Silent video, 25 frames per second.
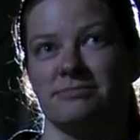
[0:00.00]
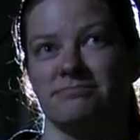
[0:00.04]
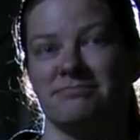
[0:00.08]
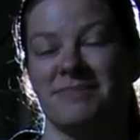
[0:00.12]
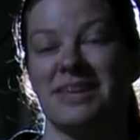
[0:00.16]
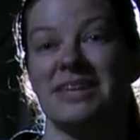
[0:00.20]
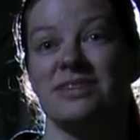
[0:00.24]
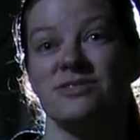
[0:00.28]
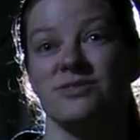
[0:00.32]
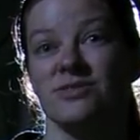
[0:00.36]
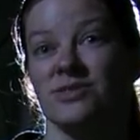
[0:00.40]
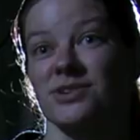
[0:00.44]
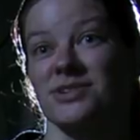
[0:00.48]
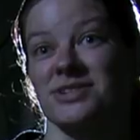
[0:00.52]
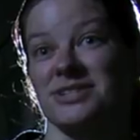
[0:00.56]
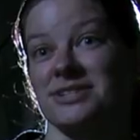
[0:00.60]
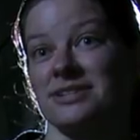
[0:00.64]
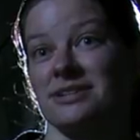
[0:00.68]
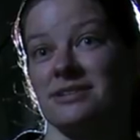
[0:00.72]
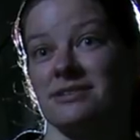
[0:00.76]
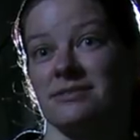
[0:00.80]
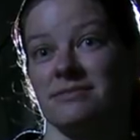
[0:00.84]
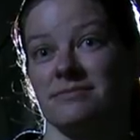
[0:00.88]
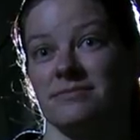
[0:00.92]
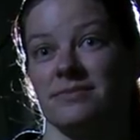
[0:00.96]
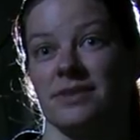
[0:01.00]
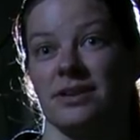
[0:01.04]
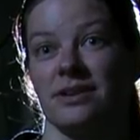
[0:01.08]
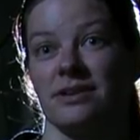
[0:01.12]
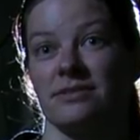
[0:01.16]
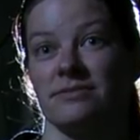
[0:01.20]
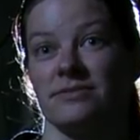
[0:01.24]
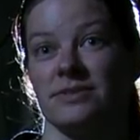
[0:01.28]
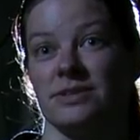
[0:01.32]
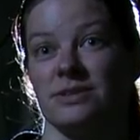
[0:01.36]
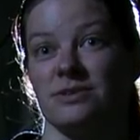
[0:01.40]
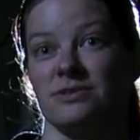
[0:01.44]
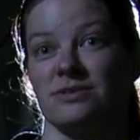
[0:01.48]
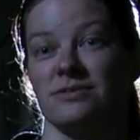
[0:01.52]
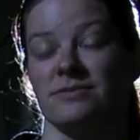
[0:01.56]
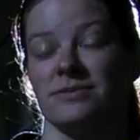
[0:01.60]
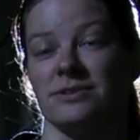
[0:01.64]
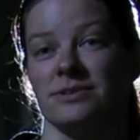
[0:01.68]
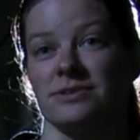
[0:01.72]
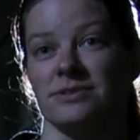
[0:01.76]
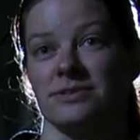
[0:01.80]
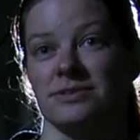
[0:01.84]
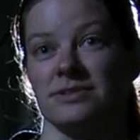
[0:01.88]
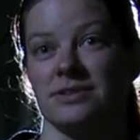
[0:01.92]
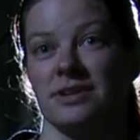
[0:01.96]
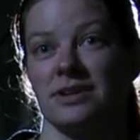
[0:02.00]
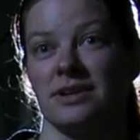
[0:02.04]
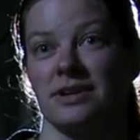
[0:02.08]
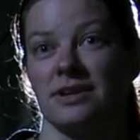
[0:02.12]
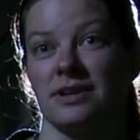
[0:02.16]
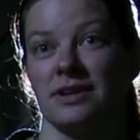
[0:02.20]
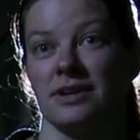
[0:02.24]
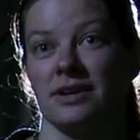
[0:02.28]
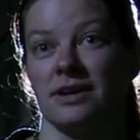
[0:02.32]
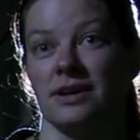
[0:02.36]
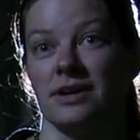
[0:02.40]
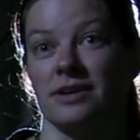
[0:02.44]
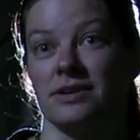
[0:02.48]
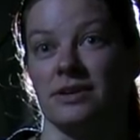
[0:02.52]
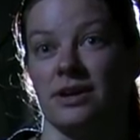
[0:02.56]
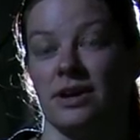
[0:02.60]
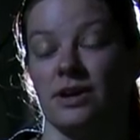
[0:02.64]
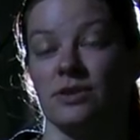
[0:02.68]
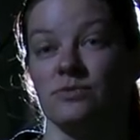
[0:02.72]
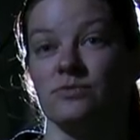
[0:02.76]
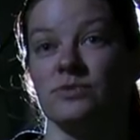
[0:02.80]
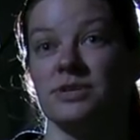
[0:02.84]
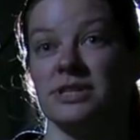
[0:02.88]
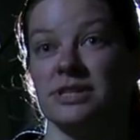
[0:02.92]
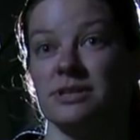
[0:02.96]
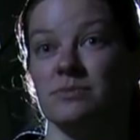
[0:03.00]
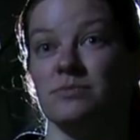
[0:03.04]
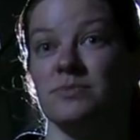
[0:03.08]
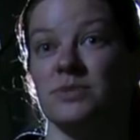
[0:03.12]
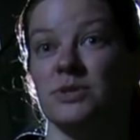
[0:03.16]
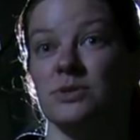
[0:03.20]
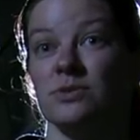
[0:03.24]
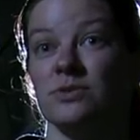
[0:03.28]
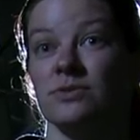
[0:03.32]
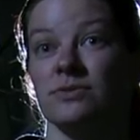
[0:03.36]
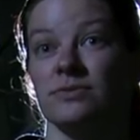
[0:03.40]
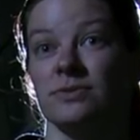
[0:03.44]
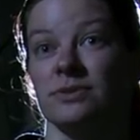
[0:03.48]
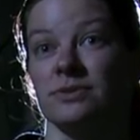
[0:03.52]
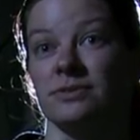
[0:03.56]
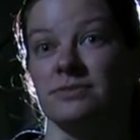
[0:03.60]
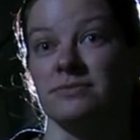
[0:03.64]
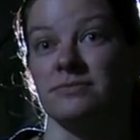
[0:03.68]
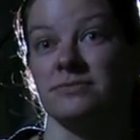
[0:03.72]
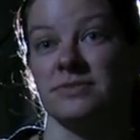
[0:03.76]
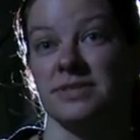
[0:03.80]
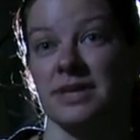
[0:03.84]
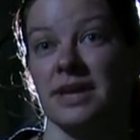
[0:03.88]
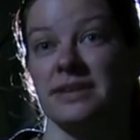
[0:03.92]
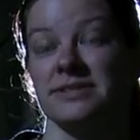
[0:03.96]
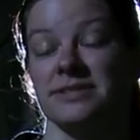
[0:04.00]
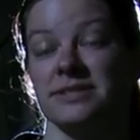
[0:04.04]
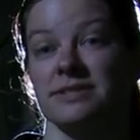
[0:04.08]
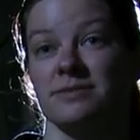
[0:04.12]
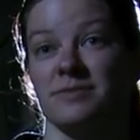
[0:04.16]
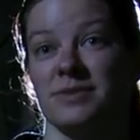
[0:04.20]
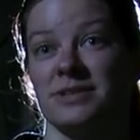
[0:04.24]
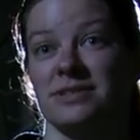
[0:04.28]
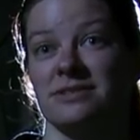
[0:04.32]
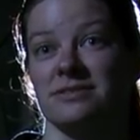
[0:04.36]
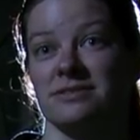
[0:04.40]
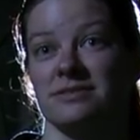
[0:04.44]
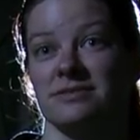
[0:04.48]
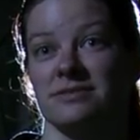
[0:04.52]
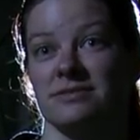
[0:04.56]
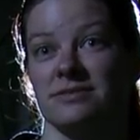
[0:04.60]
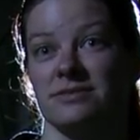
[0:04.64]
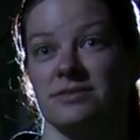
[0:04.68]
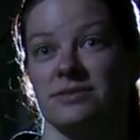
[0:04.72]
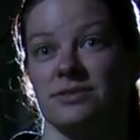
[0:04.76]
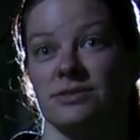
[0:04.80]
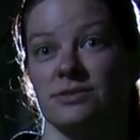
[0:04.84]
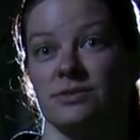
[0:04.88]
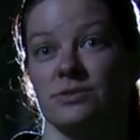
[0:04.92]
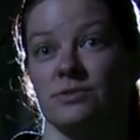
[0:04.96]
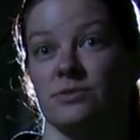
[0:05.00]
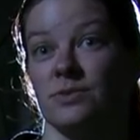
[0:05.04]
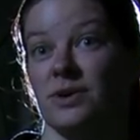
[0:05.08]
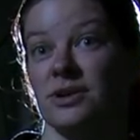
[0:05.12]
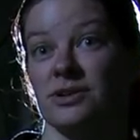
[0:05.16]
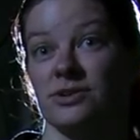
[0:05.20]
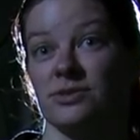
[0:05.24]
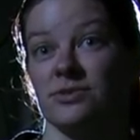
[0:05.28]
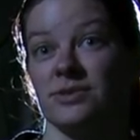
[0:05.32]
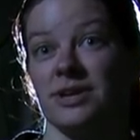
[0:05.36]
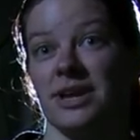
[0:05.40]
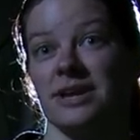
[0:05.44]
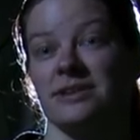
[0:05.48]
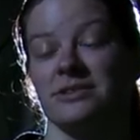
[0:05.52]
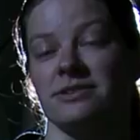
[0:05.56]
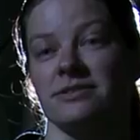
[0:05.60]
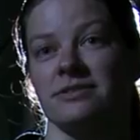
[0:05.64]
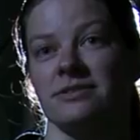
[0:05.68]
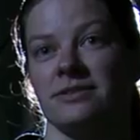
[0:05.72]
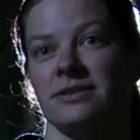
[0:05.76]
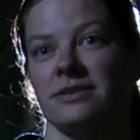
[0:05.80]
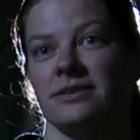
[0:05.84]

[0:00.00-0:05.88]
intricacy of the universe a, a really beautiful testament to a creator,